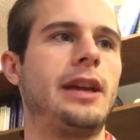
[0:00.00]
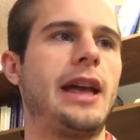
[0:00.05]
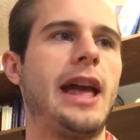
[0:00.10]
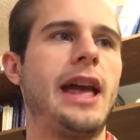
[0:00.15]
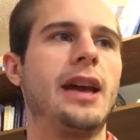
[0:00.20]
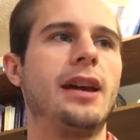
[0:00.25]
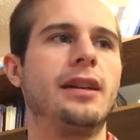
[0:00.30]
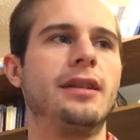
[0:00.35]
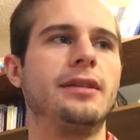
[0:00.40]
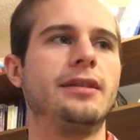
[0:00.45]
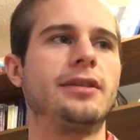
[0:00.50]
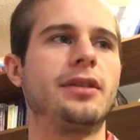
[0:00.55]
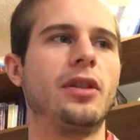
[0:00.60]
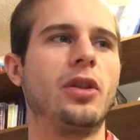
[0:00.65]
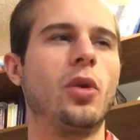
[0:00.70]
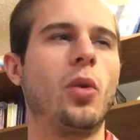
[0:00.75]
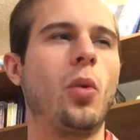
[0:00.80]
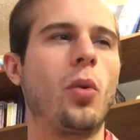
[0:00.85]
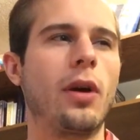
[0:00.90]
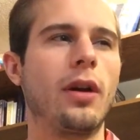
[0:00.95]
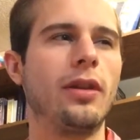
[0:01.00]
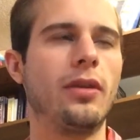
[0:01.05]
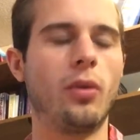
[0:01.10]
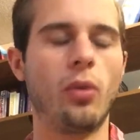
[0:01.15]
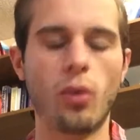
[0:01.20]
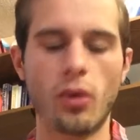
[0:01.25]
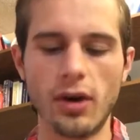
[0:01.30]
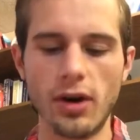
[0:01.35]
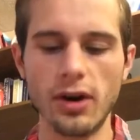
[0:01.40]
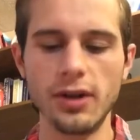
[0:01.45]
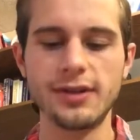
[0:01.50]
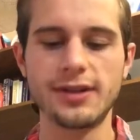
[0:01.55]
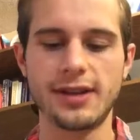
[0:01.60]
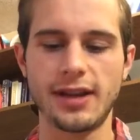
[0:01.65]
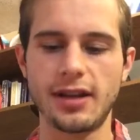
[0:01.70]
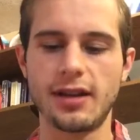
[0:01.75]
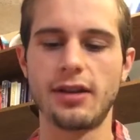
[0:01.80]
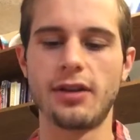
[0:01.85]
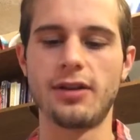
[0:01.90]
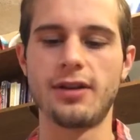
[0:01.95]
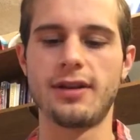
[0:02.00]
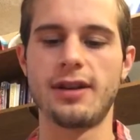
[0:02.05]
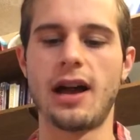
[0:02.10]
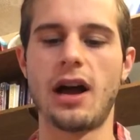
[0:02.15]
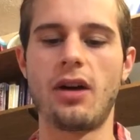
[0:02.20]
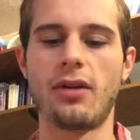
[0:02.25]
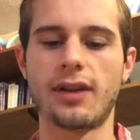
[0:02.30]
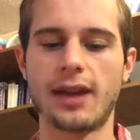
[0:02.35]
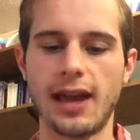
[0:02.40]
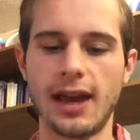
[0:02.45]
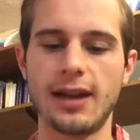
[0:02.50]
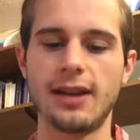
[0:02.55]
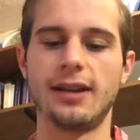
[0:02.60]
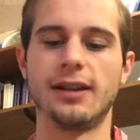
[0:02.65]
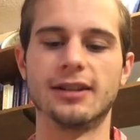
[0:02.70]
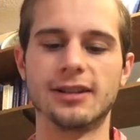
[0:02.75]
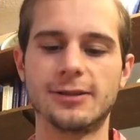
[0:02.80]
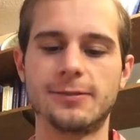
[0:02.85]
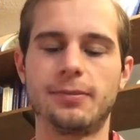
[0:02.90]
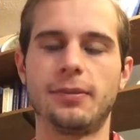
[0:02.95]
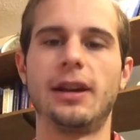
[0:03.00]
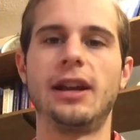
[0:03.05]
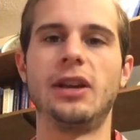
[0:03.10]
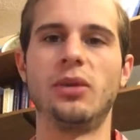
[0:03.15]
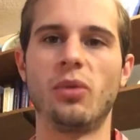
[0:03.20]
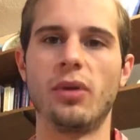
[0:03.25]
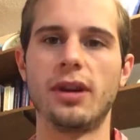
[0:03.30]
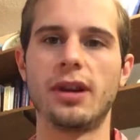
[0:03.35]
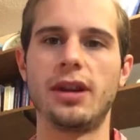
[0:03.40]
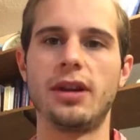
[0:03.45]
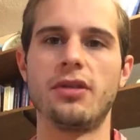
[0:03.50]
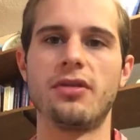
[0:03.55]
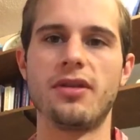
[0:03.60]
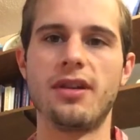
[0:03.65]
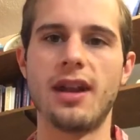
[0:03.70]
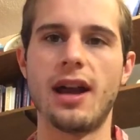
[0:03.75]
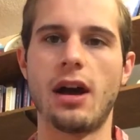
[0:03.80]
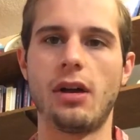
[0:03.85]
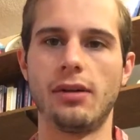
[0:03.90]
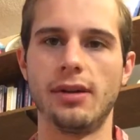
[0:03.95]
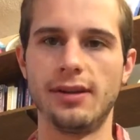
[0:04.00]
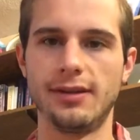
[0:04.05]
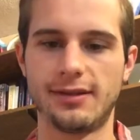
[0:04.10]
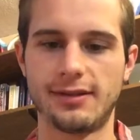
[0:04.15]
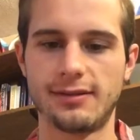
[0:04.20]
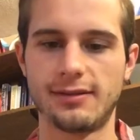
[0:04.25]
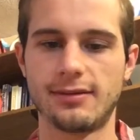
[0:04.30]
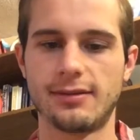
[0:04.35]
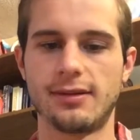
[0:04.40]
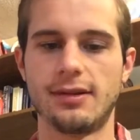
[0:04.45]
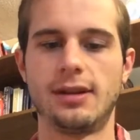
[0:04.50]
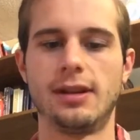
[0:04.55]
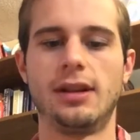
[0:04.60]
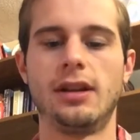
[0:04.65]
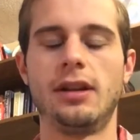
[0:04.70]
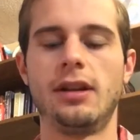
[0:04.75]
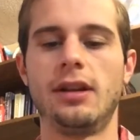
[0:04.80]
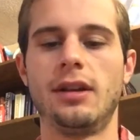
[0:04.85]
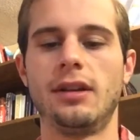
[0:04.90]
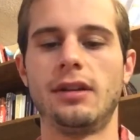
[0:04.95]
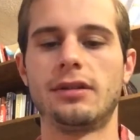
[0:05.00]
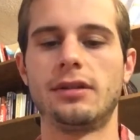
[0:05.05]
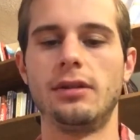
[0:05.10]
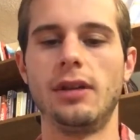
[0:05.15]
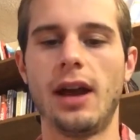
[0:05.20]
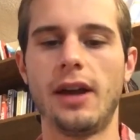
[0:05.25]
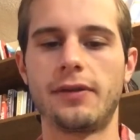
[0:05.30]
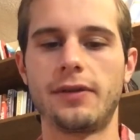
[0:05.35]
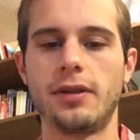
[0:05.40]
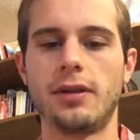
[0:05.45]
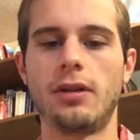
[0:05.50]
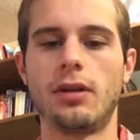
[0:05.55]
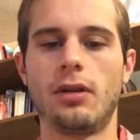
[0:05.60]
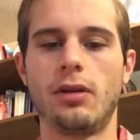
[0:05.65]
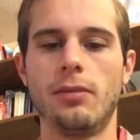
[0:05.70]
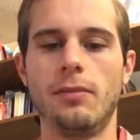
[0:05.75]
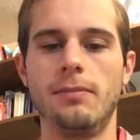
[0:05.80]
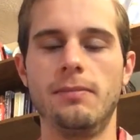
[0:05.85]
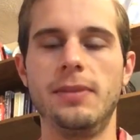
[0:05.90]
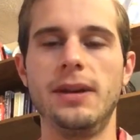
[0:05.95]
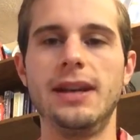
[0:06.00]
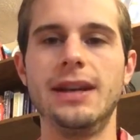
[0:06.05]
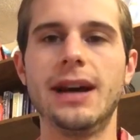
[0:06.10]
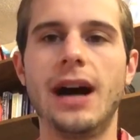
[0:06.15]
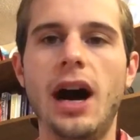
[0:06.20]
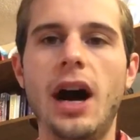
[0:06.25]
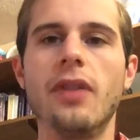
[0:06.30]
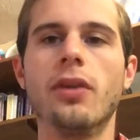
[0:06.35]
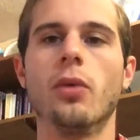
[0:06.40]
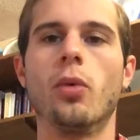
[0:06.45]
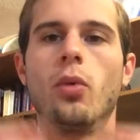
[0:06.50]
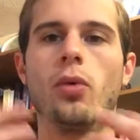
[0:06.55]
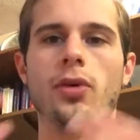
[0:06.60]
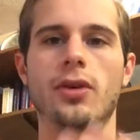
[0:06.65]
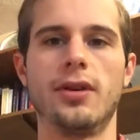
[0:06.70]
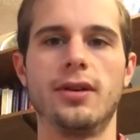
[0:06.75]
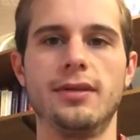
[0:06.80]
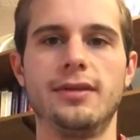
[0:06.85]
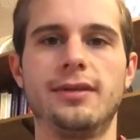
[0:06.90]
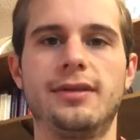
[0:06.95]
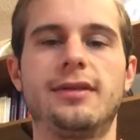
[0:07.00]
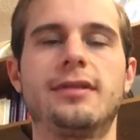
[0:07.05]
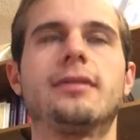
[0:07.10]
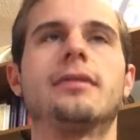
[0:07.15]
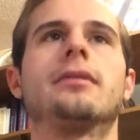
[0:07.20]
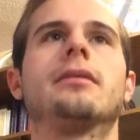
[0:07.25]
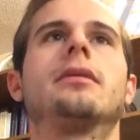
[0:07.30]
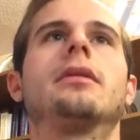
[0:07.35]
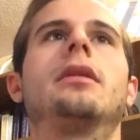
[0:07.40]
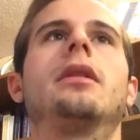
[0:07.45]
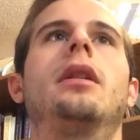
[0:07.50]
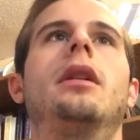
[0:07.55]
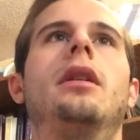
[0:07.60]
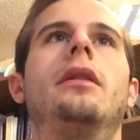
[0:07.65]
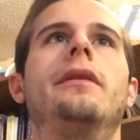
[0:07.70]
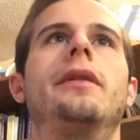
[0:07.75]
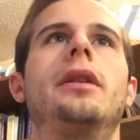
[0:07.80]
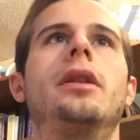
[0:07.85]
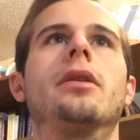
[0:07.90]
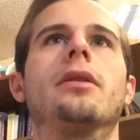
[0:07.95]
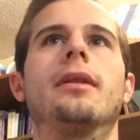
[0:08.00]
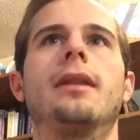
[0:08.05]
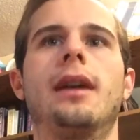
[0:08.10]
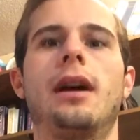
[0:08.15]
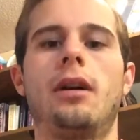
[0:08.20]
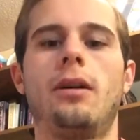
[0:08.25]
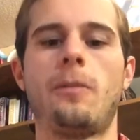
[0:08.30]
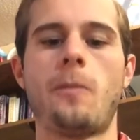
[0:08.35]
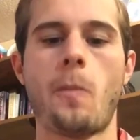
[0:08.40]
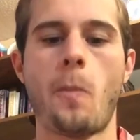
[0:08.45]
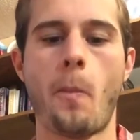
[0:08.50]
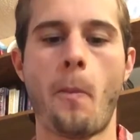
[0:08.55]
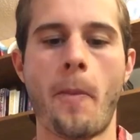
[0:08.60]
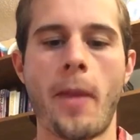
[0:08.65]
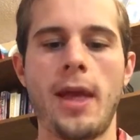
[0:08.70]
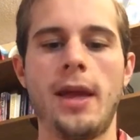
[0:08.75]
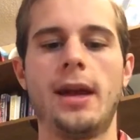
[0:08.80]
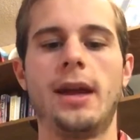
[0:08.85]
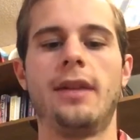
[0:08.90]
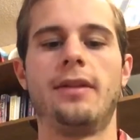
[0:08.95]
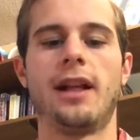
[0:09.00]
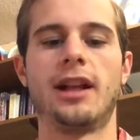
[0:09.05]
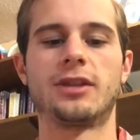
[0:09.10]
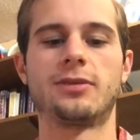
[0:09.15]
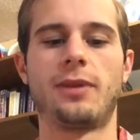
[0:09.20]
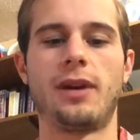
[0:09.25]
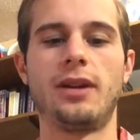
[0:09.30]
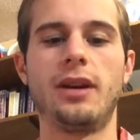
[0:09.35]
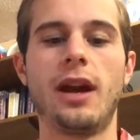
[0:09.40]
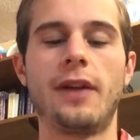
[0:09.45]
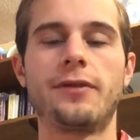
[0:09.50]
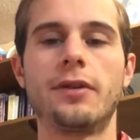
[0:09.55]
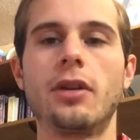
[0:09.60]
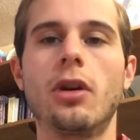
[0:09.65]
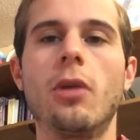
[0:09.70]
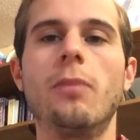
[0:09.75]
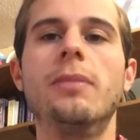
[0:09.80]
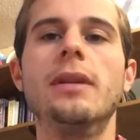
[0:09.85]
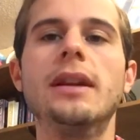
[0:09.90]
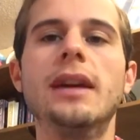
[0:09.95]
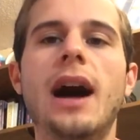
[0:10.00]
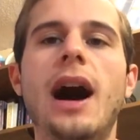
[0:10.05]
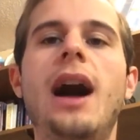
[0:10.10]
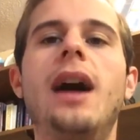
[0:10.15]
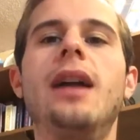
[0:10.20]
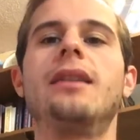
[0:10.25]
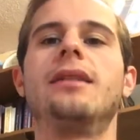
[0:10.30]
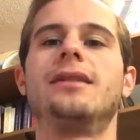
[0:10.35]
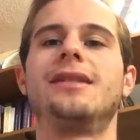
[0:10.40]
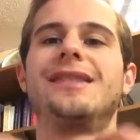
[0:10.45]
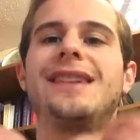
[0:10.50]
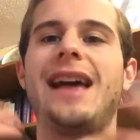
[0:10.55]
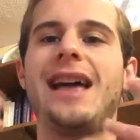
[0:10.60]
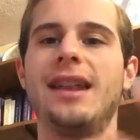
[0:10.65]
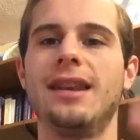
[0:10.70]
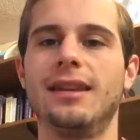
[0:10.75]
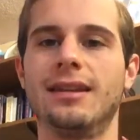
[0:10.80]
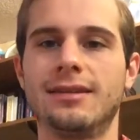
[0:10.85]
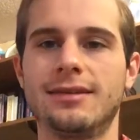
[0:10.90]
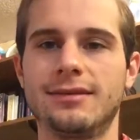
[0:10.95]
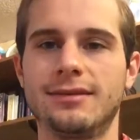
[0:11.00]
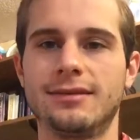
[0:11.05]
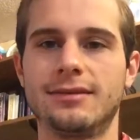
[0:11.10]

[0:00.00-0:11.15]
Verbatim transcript: And the, the words here and now can't explain what here and now is. So you have to go beyond the words of here and now. That's why you have to go beyond Zen.